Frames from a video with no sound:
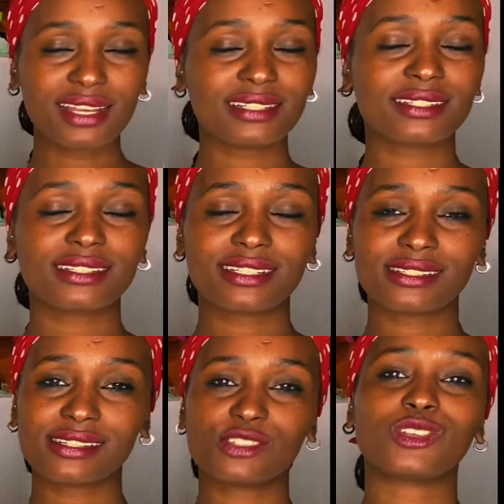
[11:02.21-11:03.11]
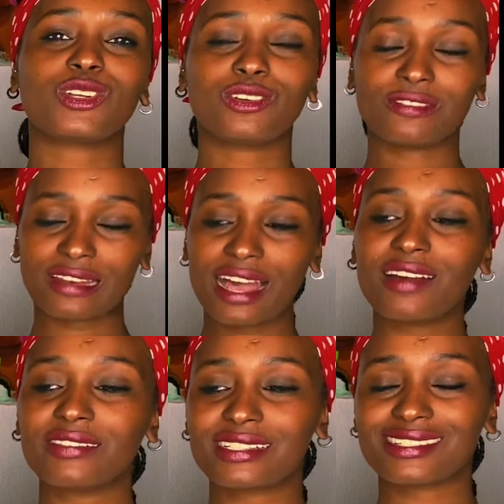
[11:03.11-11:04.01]
It's the season of love,
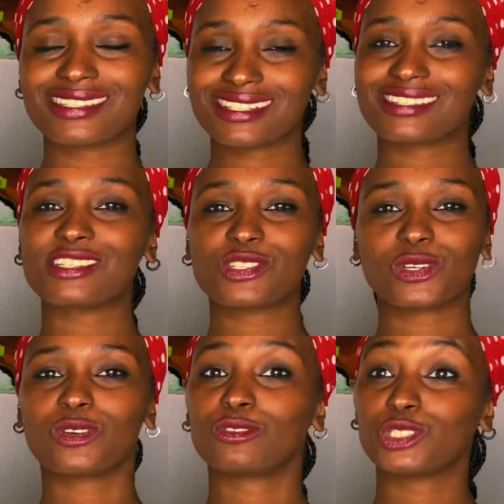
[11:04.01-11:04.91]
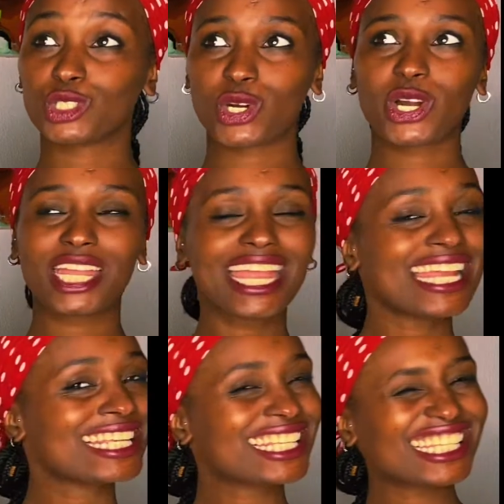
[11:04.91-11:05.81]
it's the season of joy.
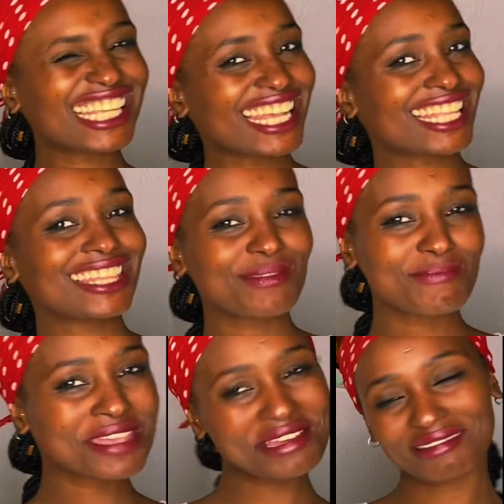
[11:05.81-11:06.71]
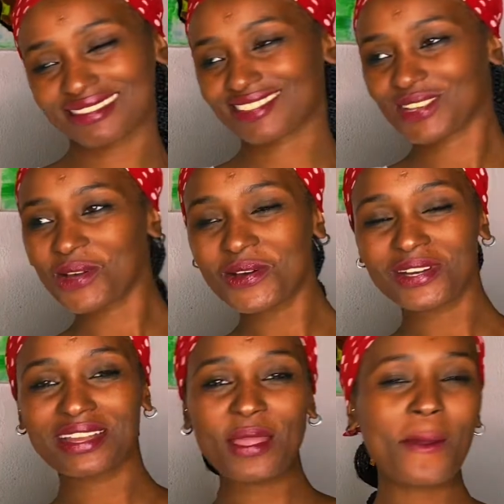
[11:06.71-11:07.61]
Sing the merry song,
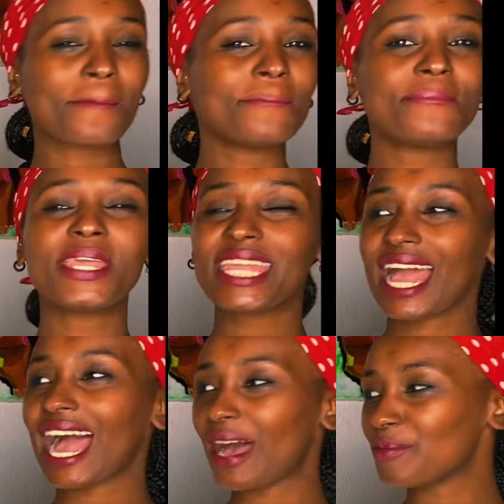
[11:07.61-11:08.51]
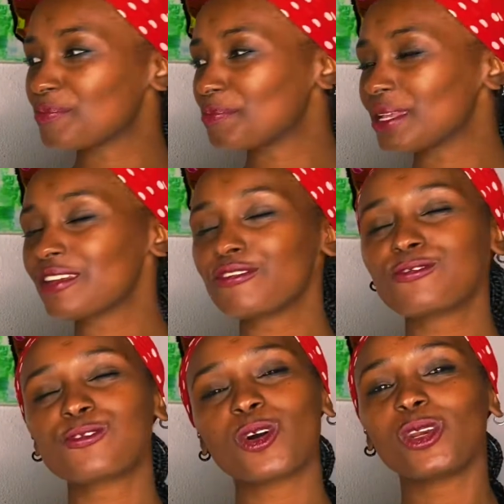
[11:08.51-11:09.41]
be happy,
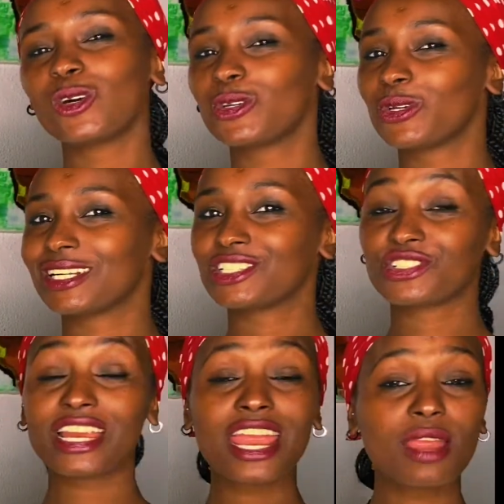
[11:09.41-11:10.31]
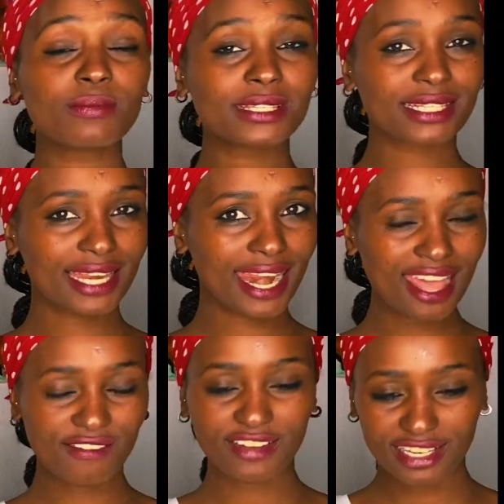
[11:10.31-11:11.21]
follow your dreams,
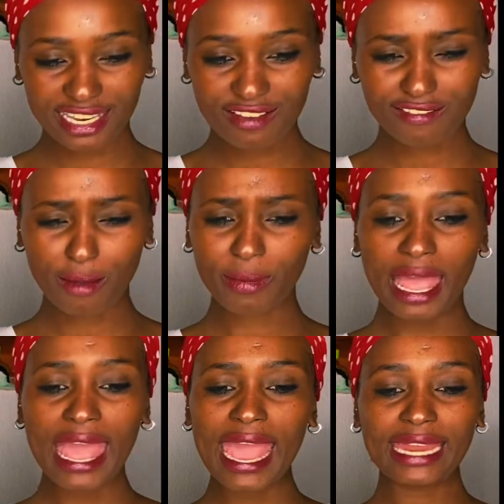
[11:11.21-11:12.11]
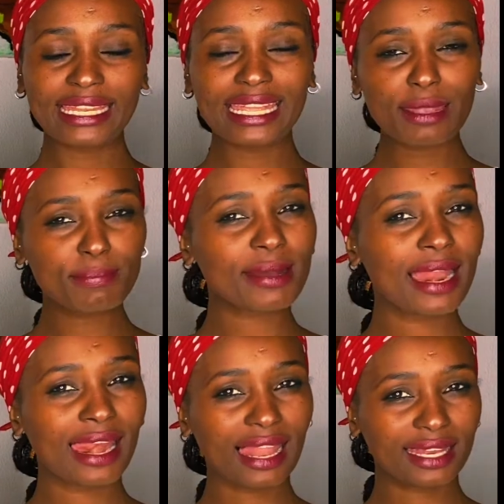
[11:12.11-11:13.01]
never give up, and keep
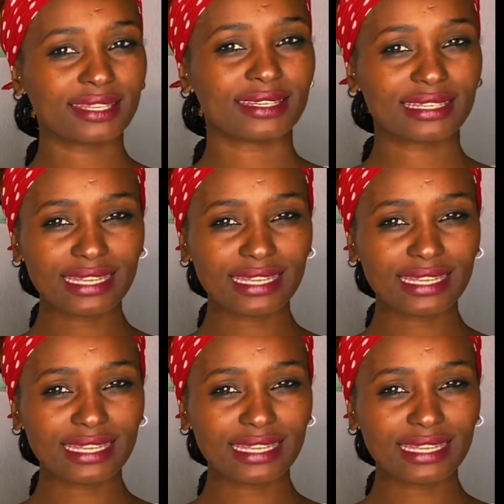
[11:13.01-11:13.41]
learning.